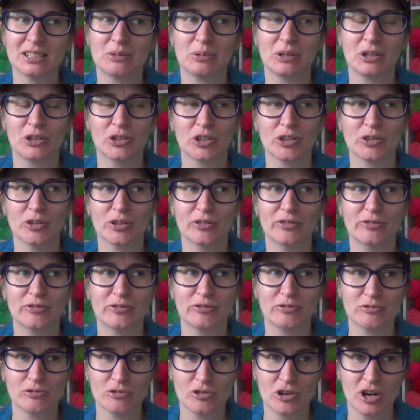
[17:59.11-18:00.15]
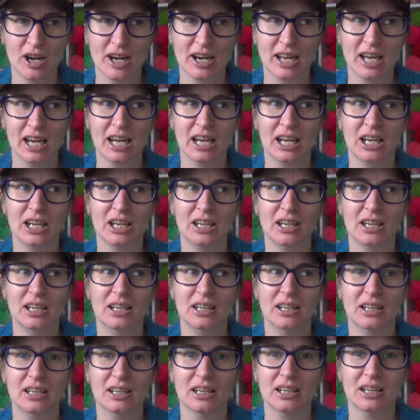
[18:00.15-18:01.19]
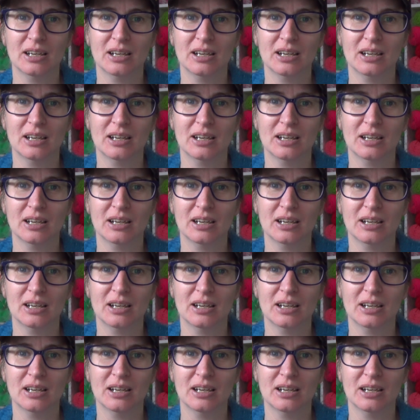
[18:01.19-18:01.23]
Got there at Friday